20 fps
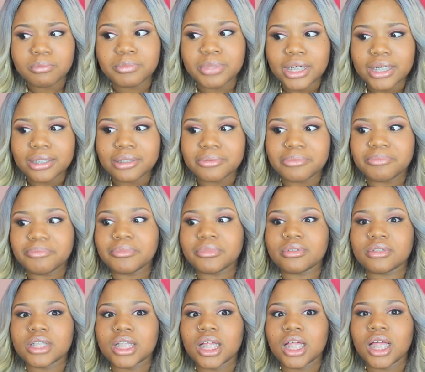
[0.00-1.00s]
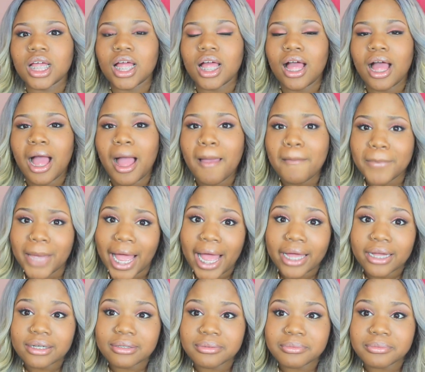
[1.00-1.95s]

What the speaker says: But I'm back,